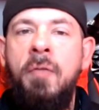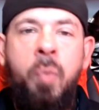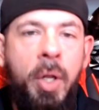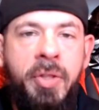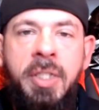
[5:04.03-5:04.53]

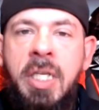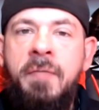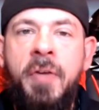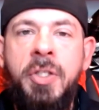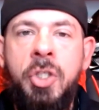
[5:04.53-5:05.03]
what the
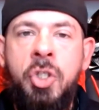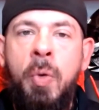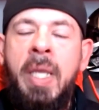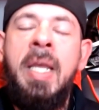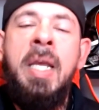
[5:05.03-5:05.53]
defense is
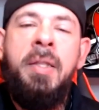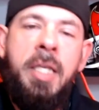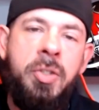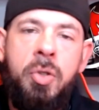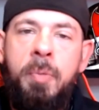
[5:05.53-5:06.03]
doing.
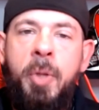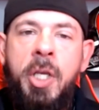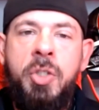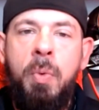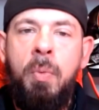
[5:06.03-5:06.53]
These are the
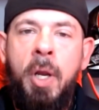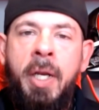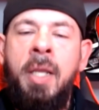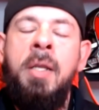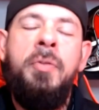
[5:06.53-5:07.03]
plays that we're
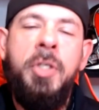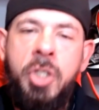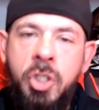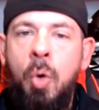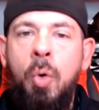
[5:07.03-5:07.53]
running. This
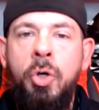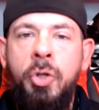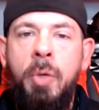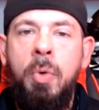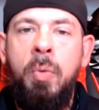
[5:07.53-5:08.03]
is the order
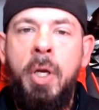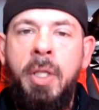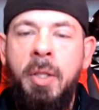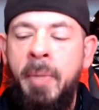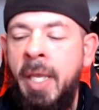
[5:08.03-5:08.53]
that we're
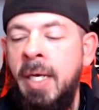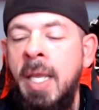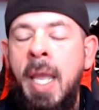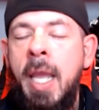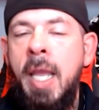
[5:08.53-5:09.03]
running them in,
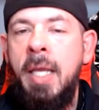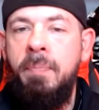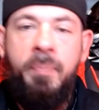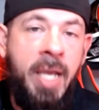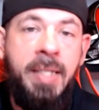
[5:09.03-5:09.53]

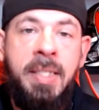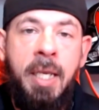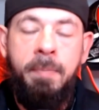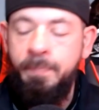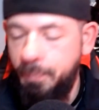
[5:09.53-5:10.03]
and that's
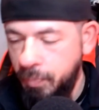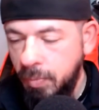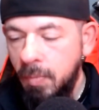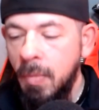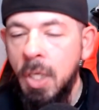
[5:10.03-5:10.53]
it.
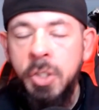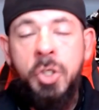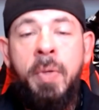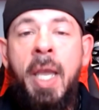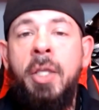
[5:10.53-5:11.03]

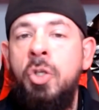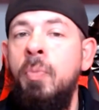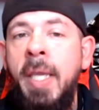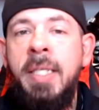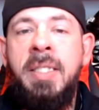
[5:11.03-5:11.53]
So yeah, you
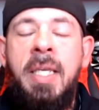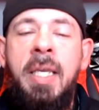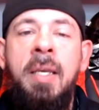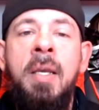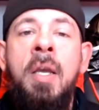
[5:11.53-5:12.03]
may
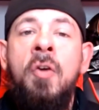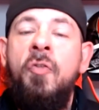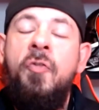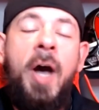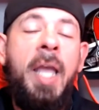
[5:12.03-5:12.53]
see
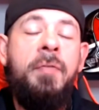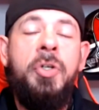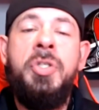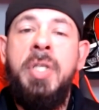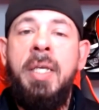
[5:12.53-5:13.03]
five or
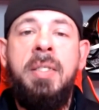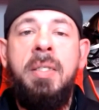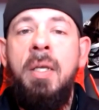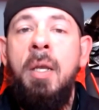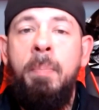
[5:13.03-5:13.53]
six
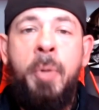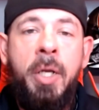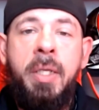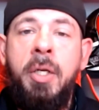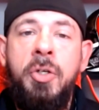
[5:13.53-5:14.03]

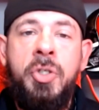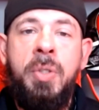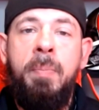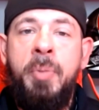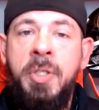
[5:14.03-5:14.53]
Buccaneers
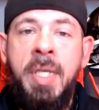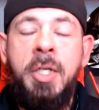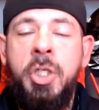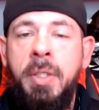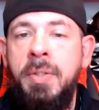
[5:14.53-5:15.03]

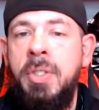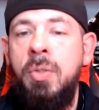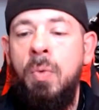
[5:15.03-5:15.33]
possessions